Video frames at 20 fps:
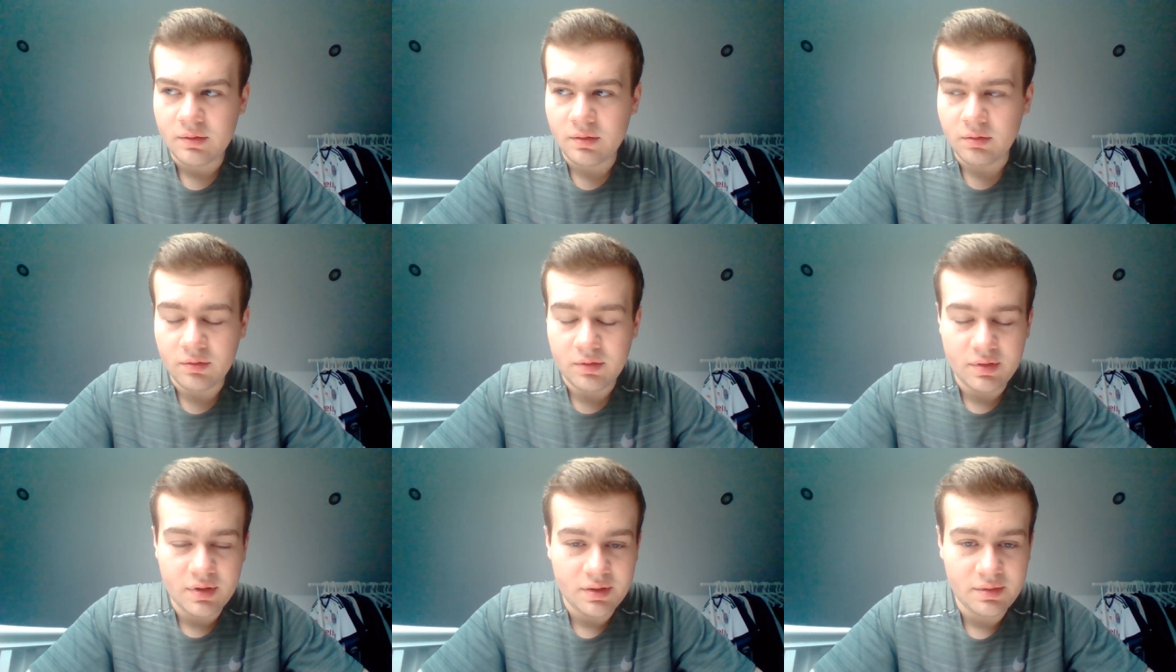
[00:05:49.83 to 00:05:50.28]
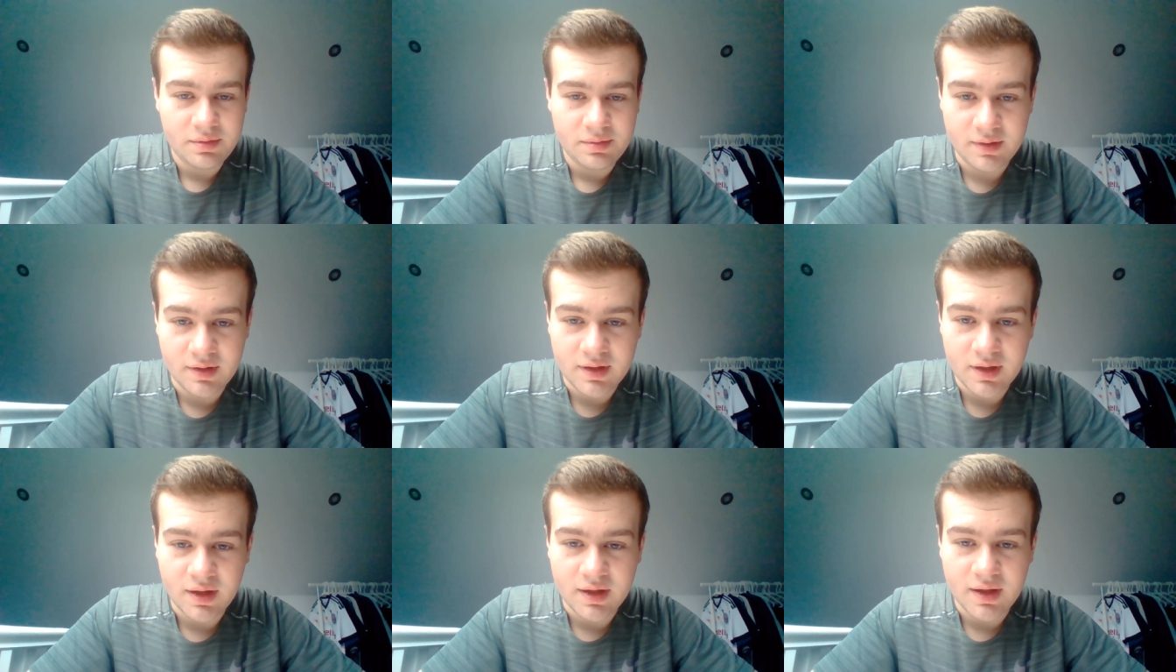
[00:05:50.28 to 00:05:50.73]
look,
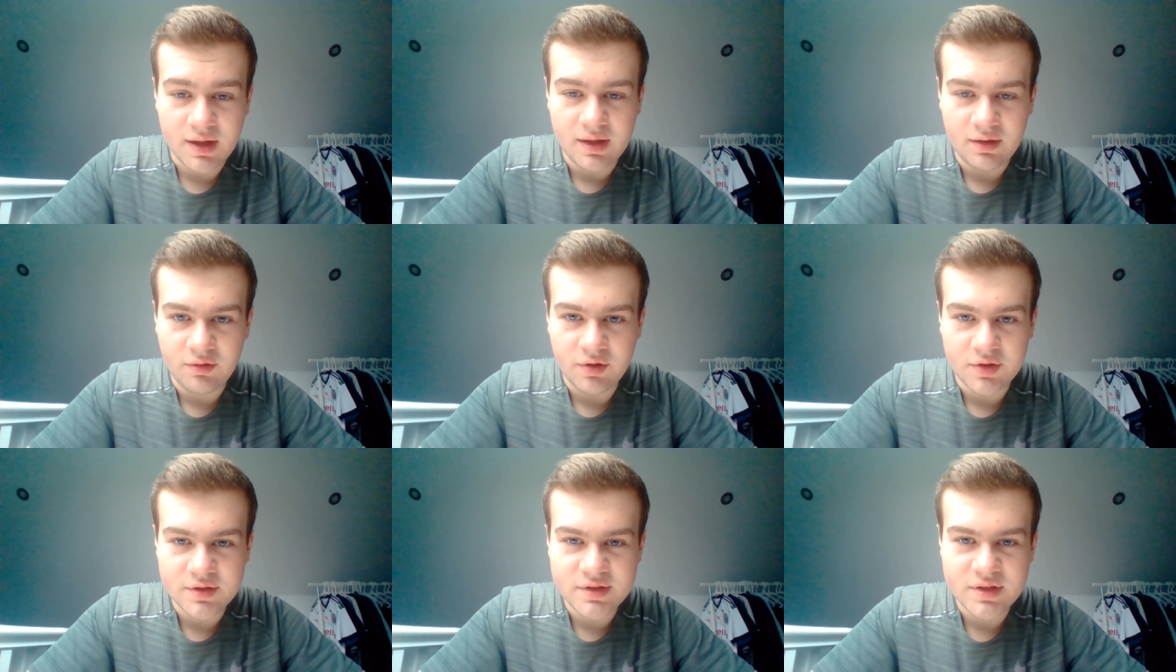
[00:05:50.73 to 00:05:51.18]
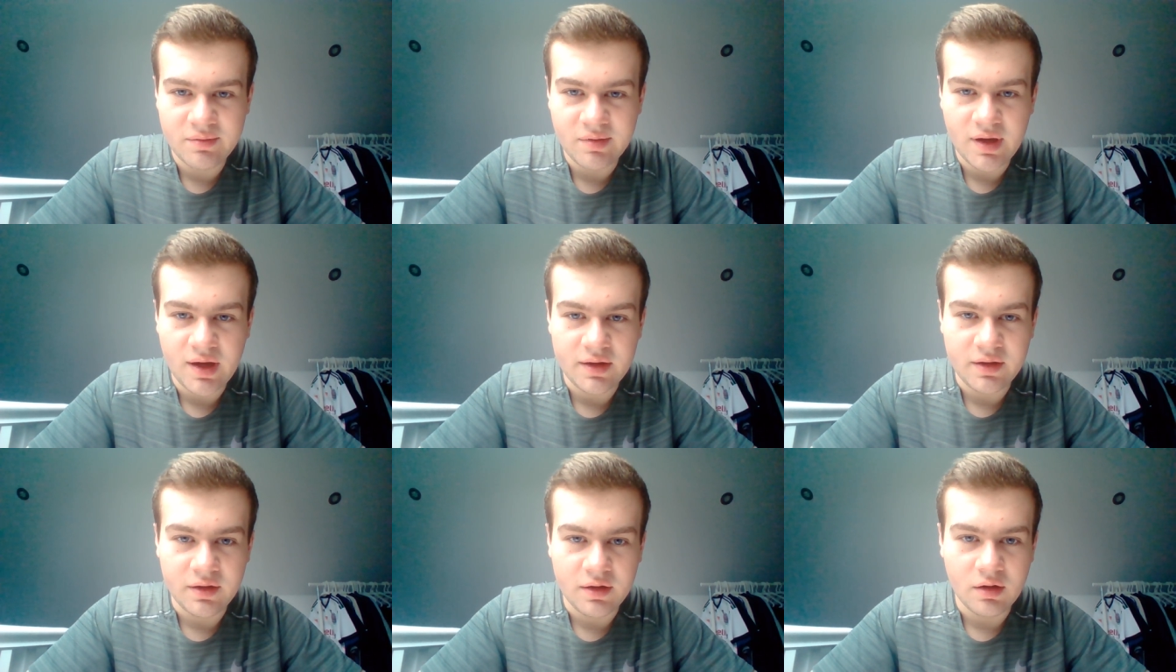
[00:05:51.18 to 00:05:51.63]
again, like I said
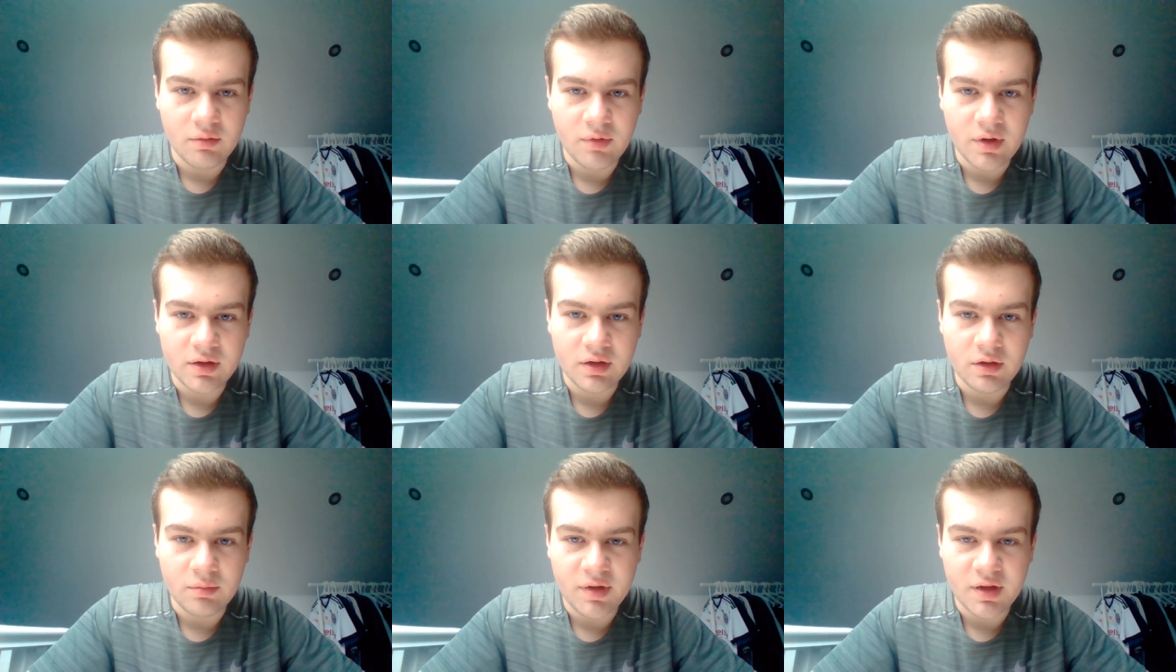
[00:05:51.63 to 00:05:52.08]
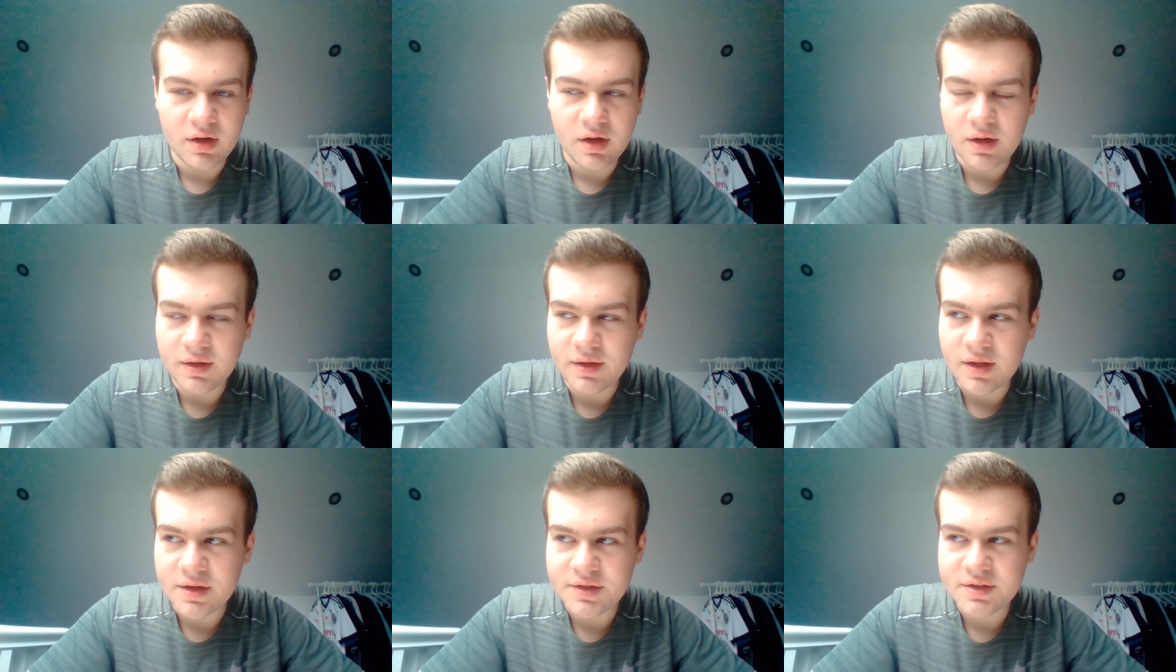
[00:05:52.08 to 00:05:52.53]
about Ali Koo, whether he'll be
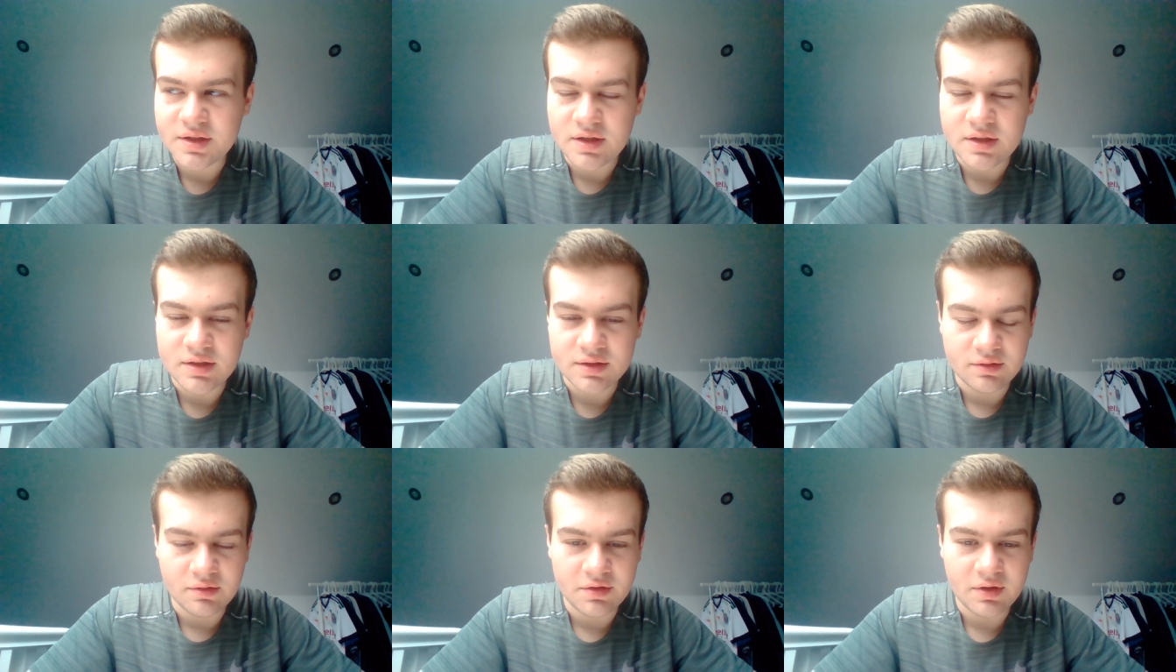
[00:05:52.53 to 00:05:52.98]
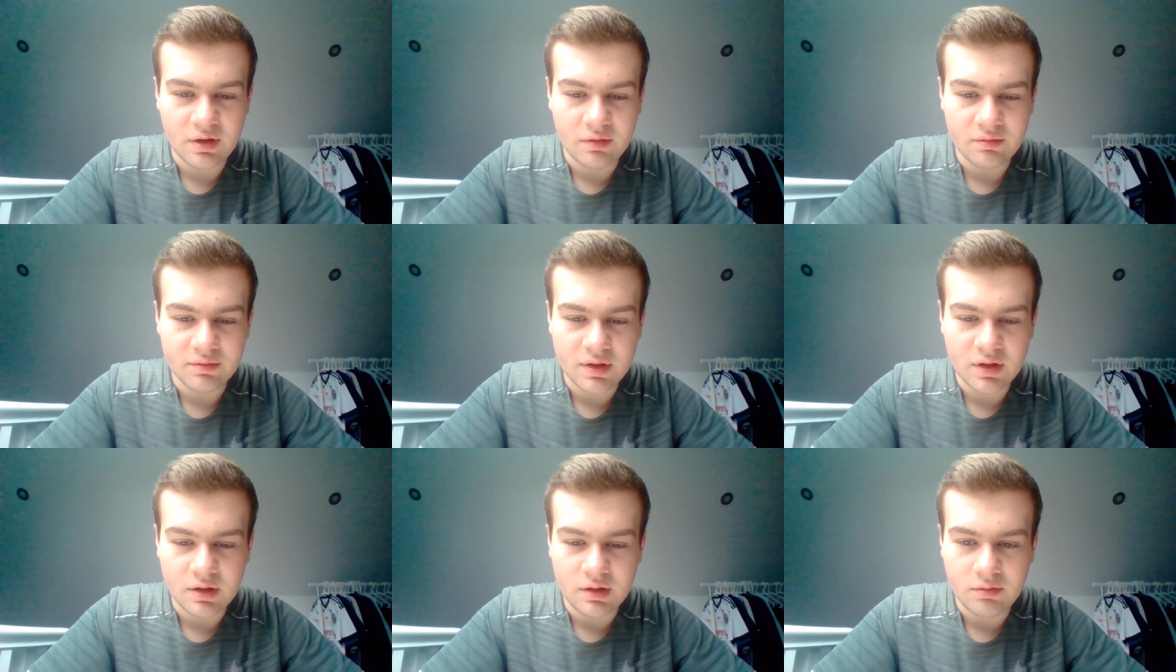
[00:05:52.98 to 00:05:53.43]
here next season, I
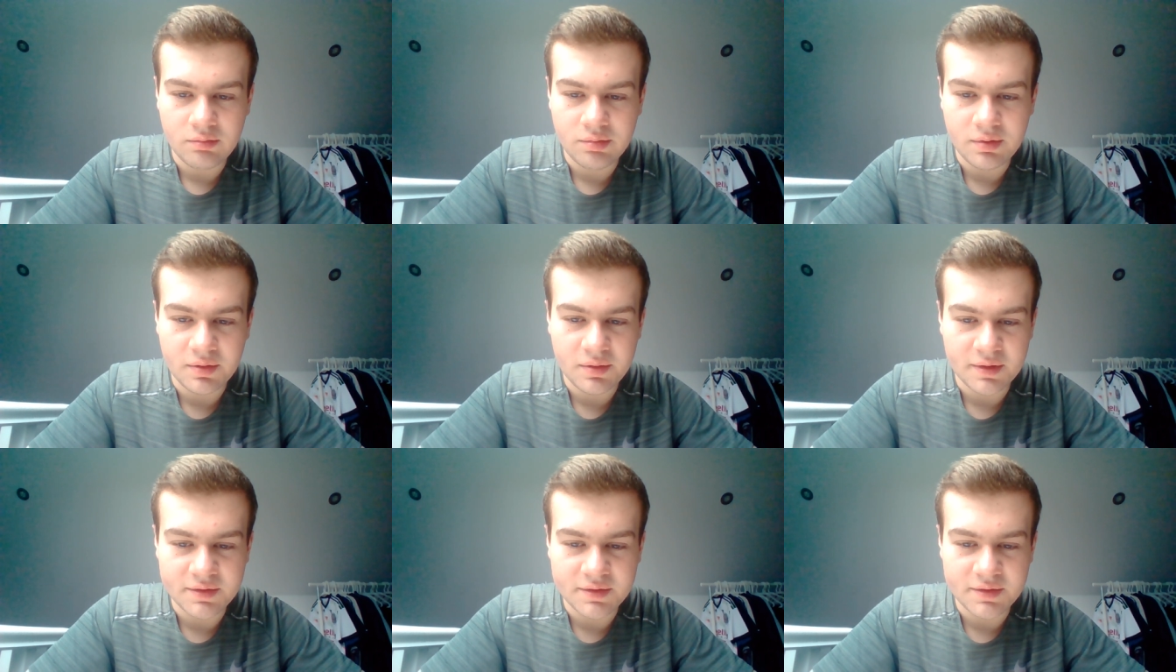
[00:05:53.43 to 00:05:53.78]
don't know.